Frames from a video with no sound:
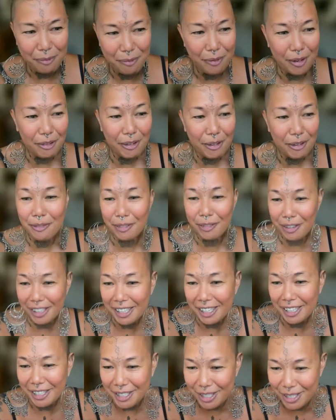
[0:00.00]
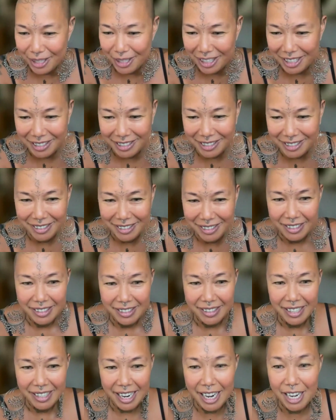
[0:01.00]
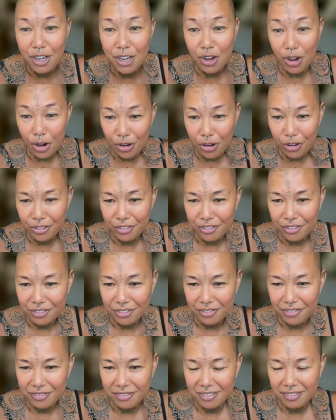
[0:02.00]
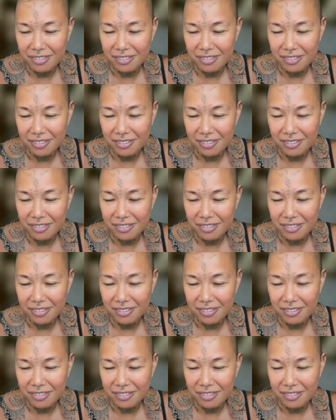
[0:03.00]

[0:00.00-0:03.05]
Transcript: I'm very fucking excited. I know.